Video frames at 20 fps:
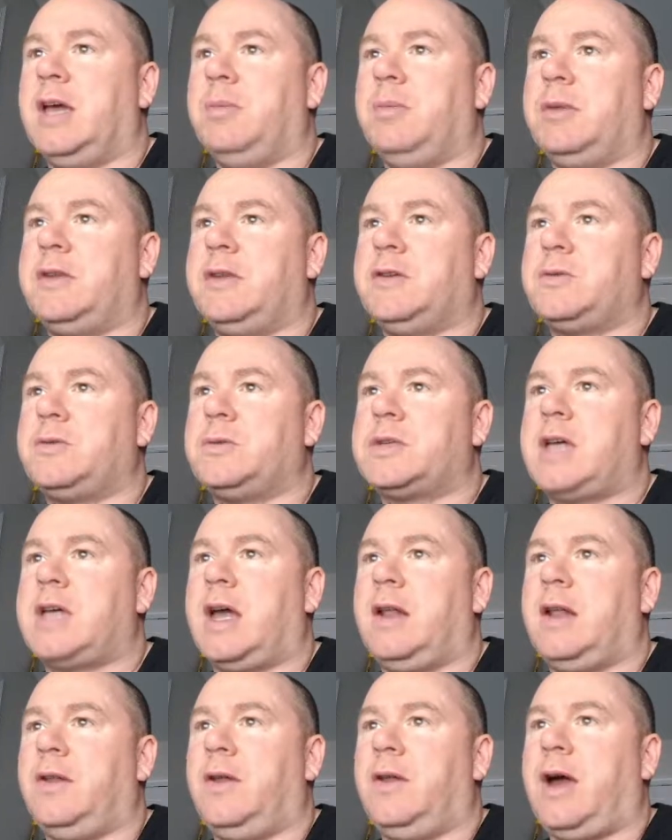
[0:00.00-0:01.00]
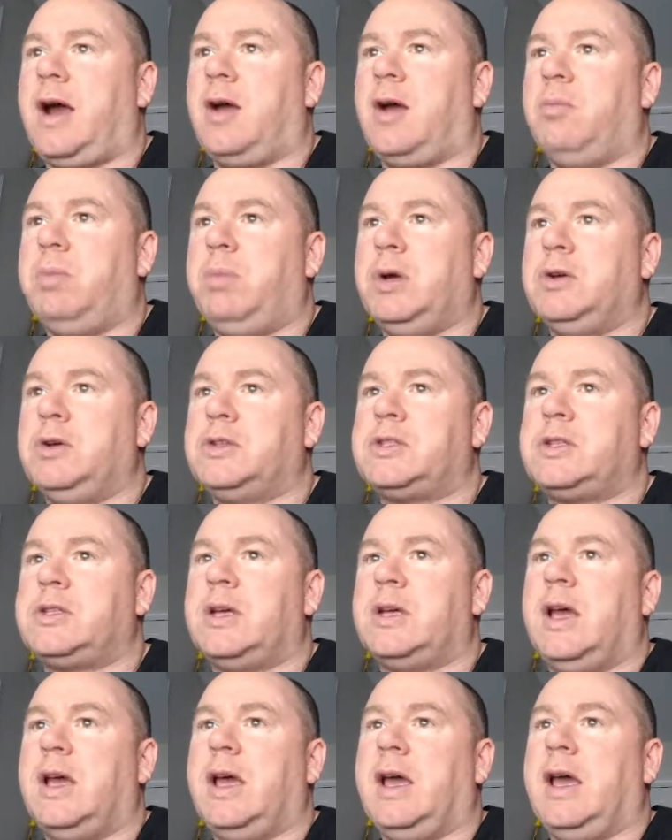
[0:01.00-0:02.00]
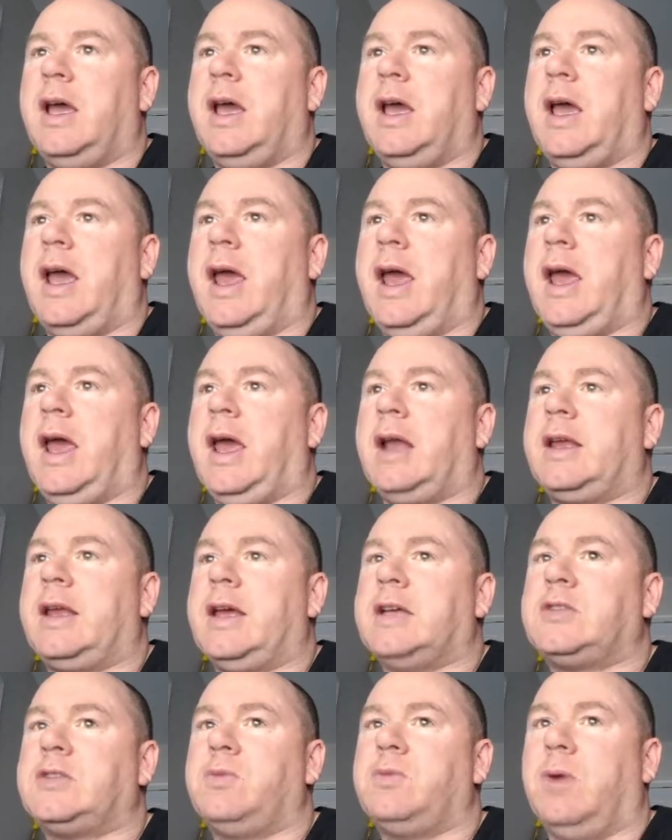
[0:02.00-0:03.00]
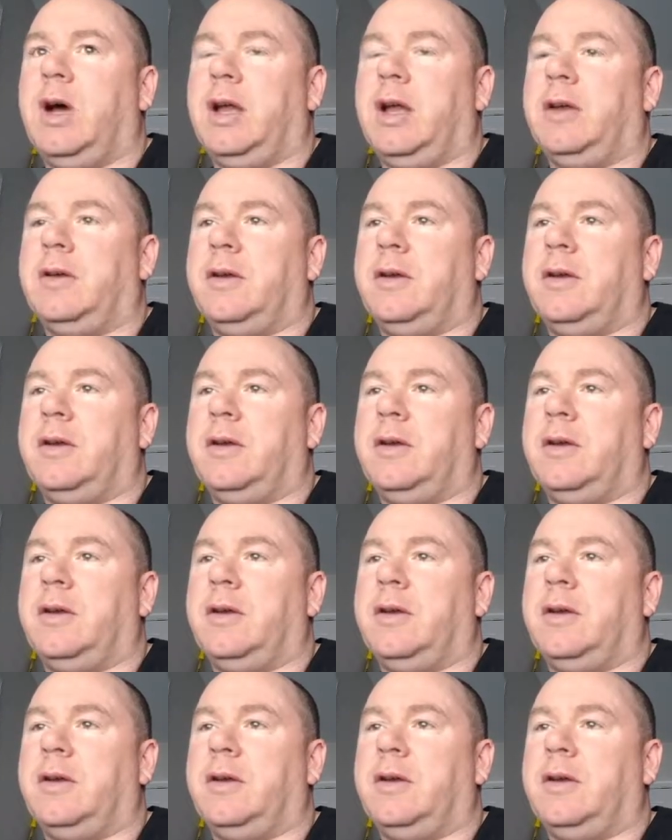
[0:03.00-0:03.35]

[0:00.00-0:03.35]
But this one's got a little higher boost. And guess what?